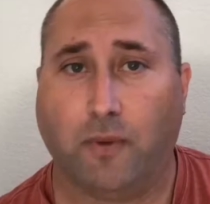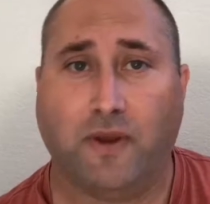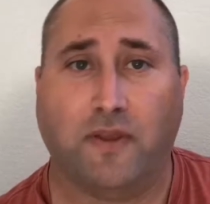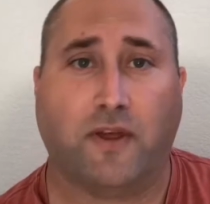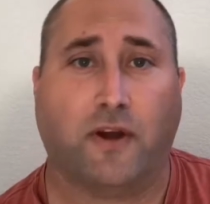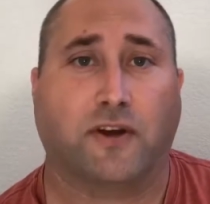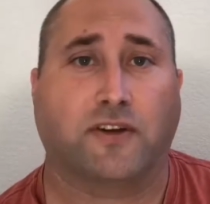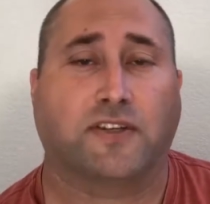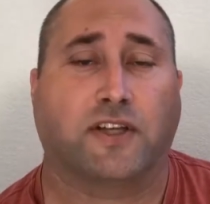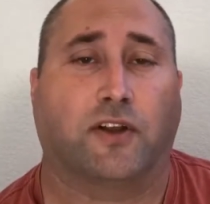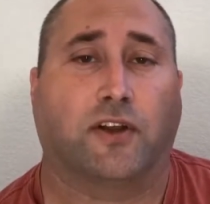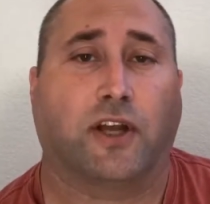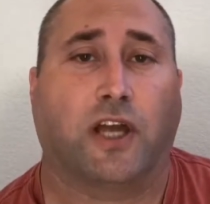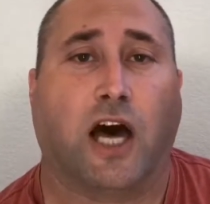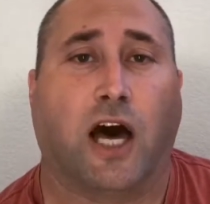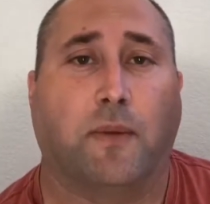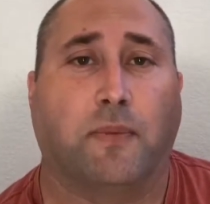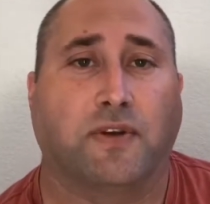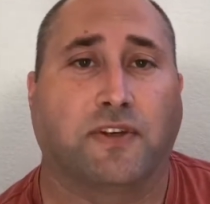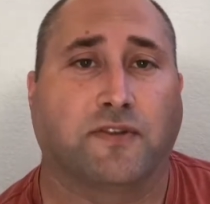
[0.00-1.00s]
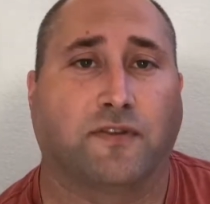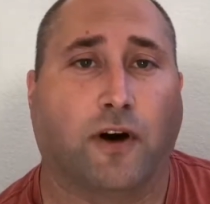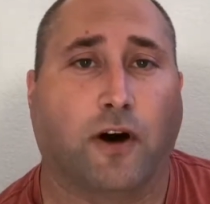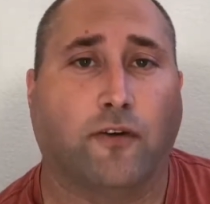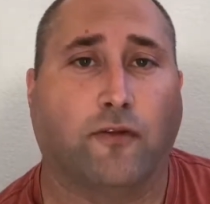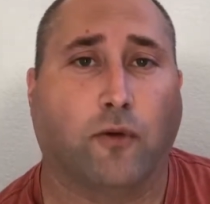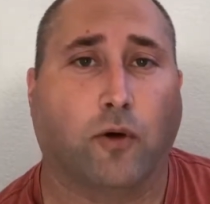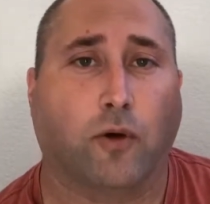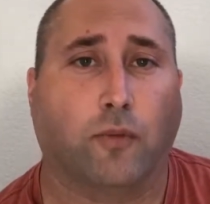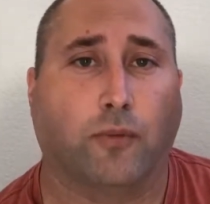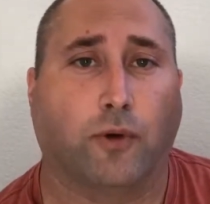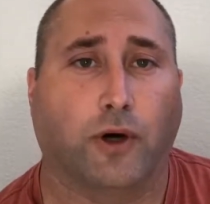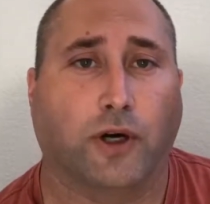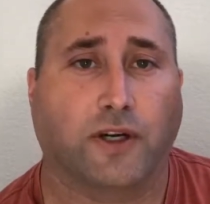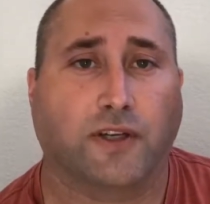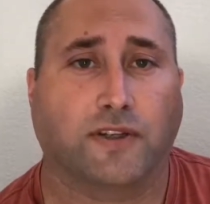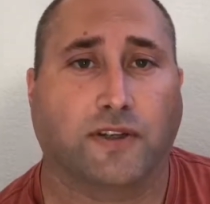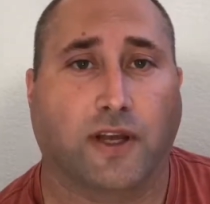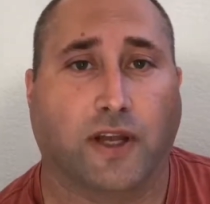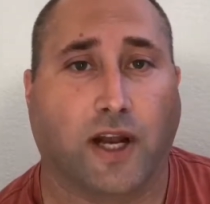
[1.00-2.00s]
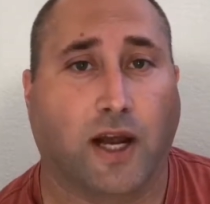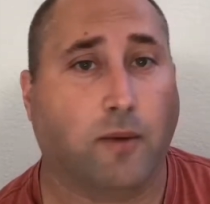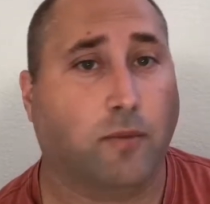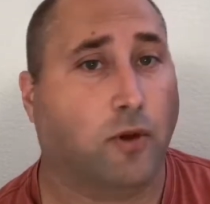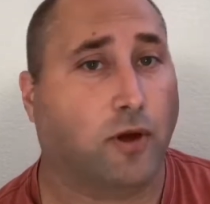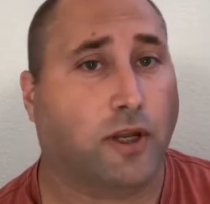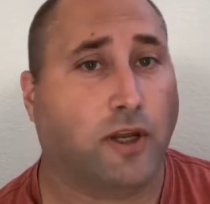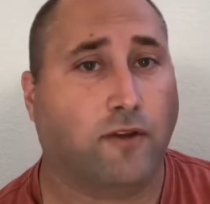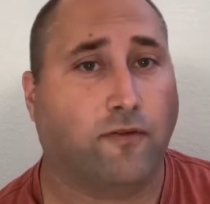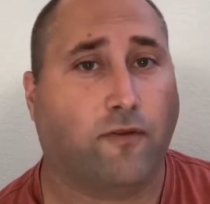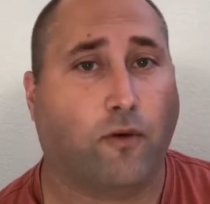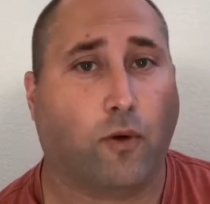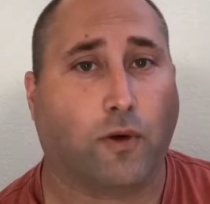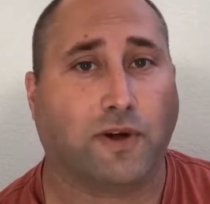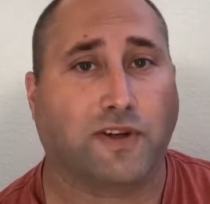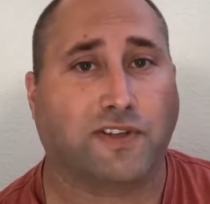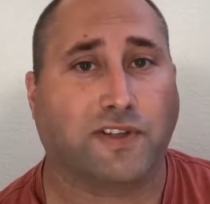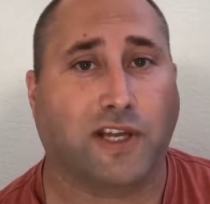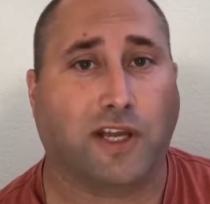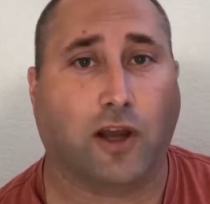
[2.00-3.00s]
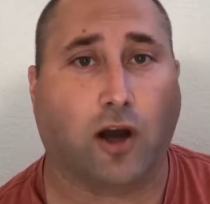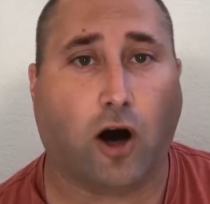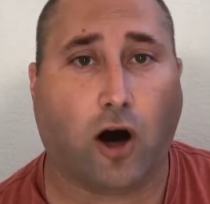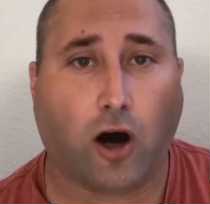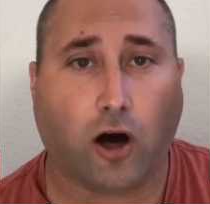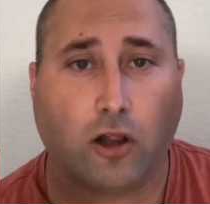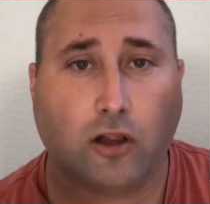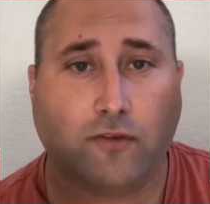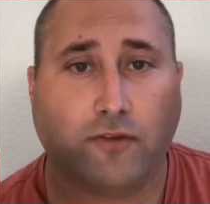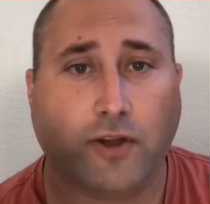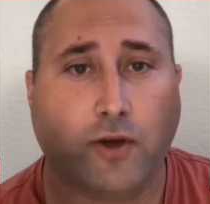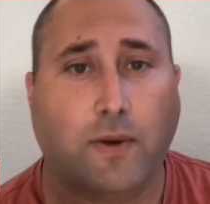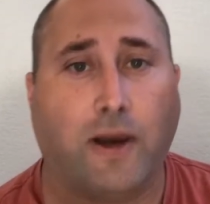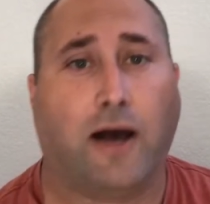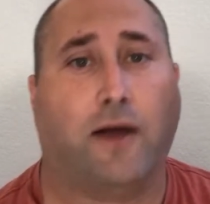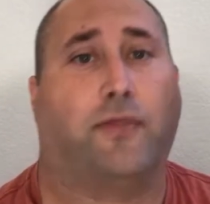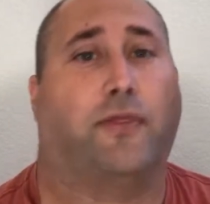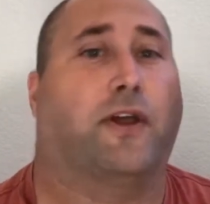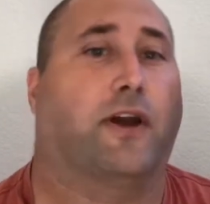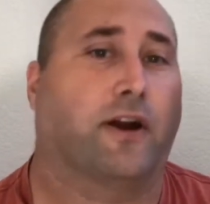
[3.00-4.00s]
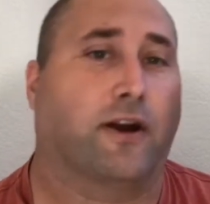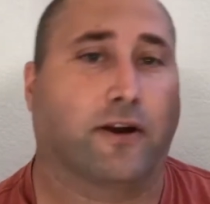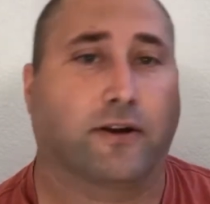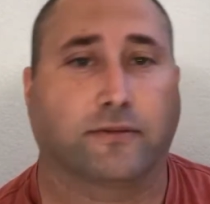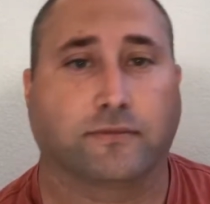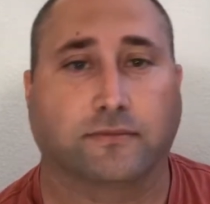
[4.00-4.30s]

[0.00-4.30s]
be there selling copies of all 4 books, and I'm looking forward to seeing all of you out there.